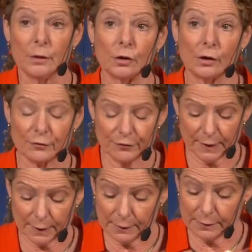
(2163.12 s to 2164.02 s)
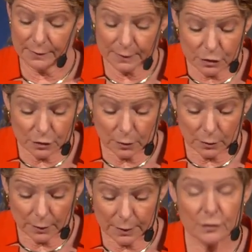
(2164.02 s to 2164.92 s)
You can find
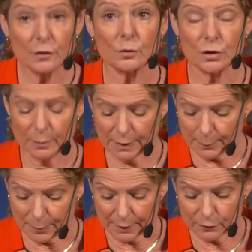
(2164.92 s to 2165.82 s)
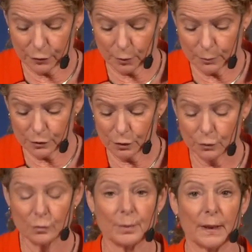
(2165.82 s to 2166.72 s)
digital and social media platforms
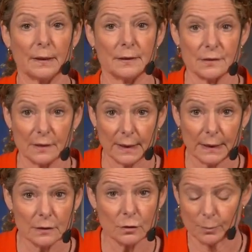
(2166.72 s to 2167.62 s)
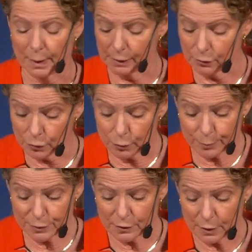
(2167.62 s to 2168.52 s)
used by states or by
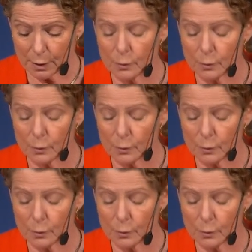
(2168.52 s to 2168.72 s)
groups